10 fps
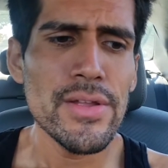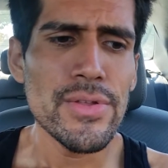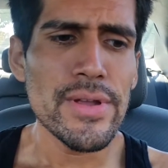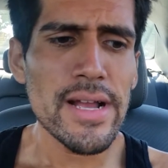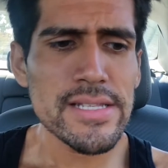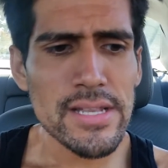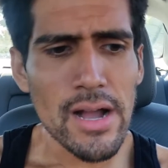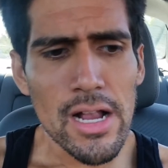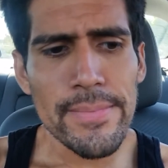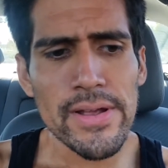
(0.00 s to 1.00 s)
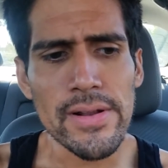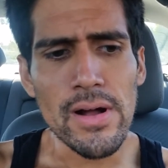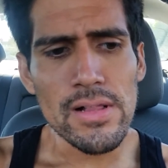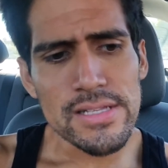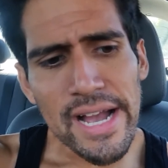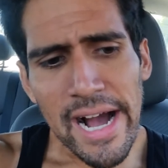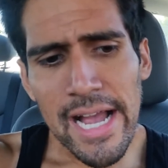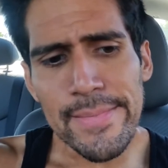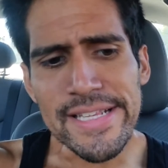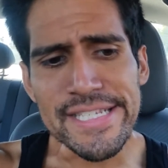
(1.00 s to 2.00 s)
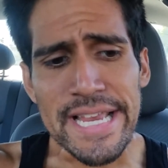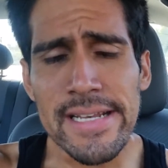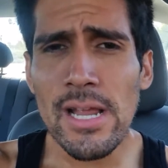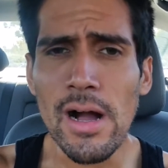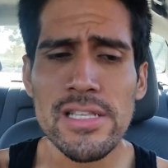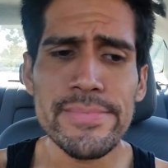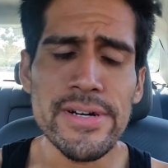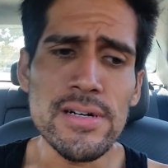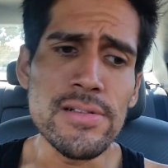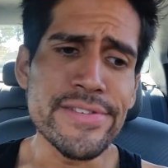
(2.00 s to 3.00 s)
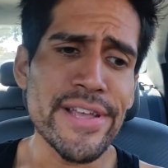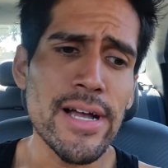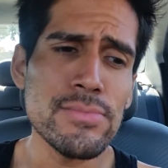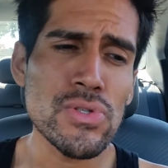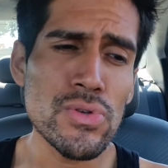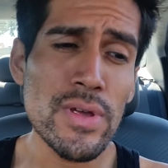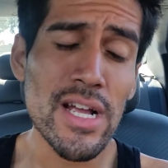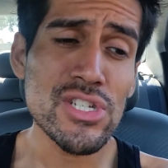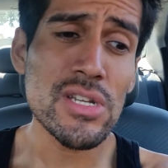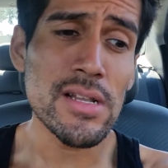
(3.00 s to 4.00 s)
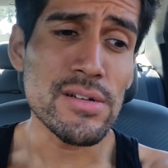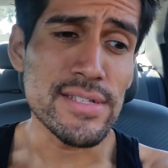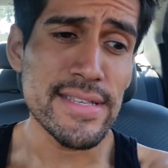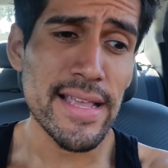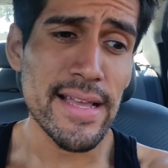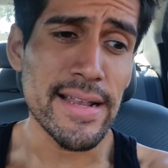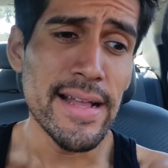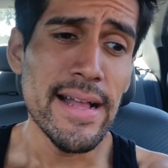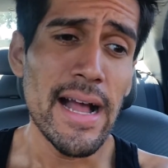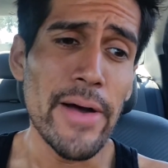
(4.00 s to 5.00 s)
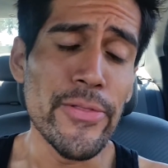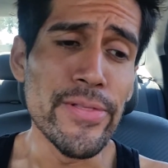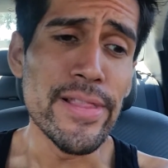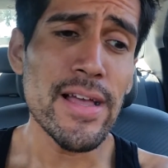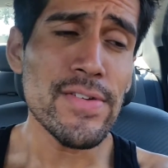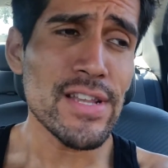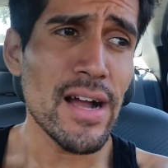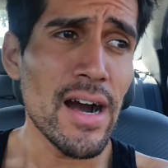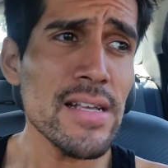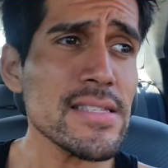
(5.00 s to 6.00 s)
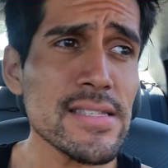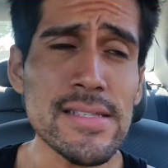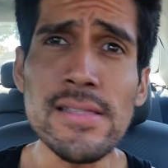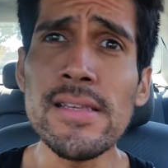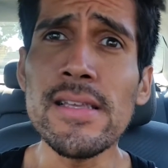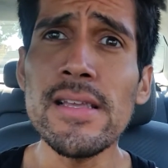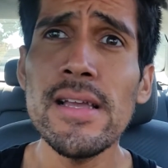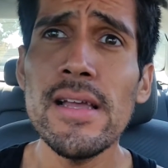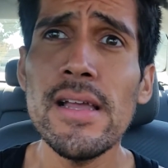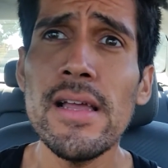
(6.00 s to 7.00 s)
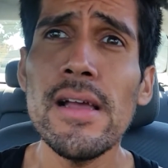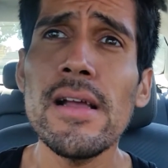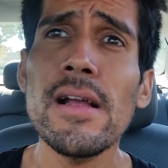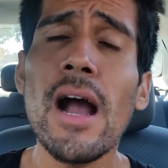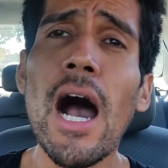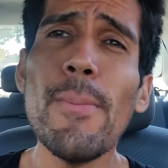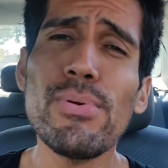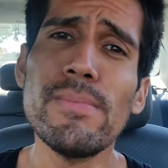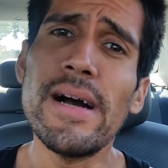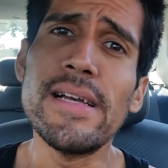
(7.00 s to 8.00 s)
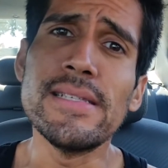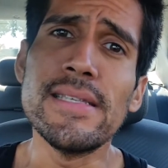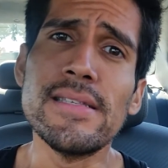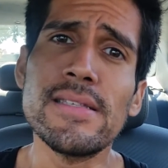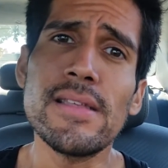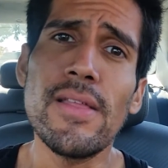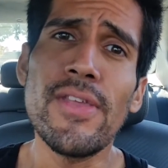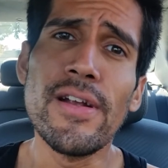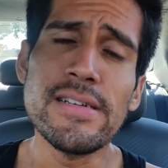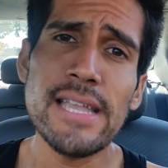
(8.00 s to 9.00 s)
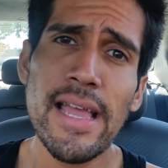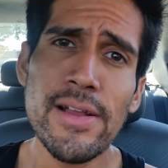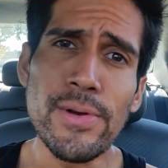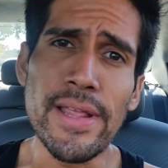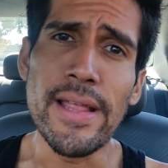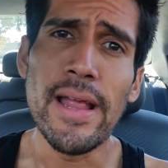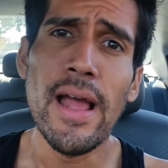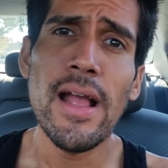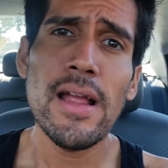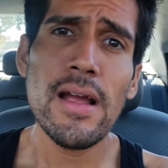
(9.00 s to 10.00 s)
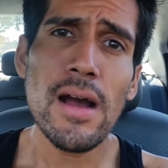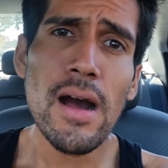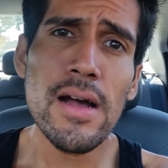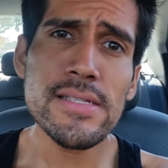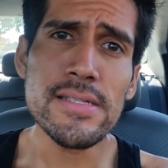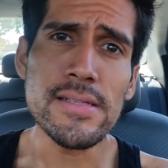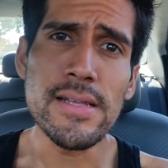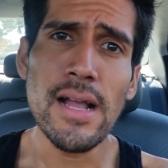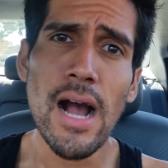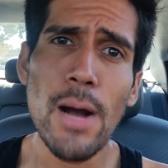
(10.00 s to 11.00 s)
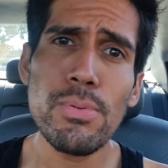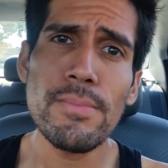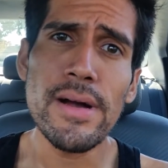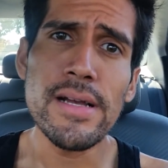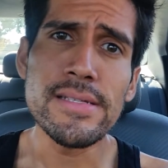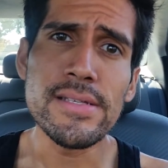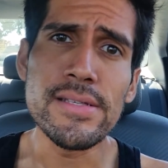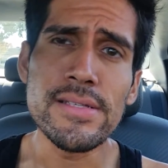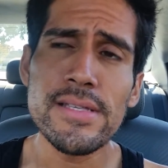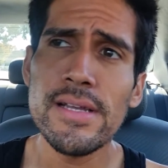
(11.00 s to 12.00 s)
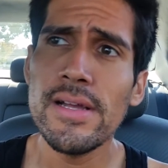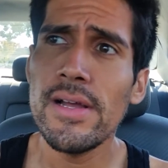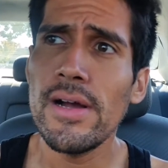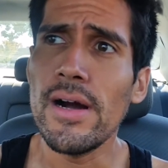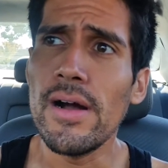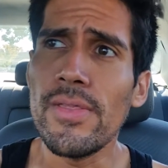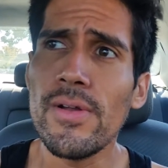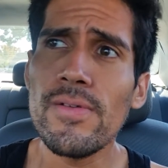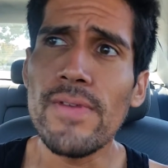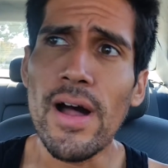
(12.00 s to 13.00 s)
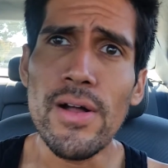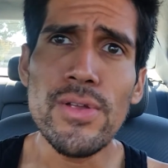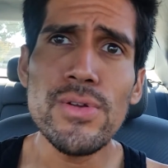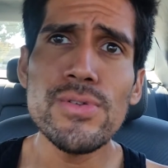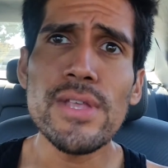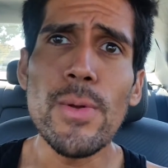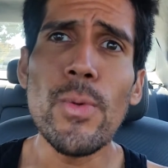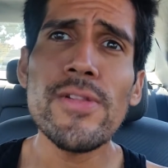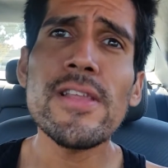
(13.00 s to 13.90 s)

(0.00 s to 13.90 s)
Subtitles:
you guys talk about it all the time, and Jake talks about it all the time. So you guys should understand how the left constantly compromises their integrity, constantly compromises their values and what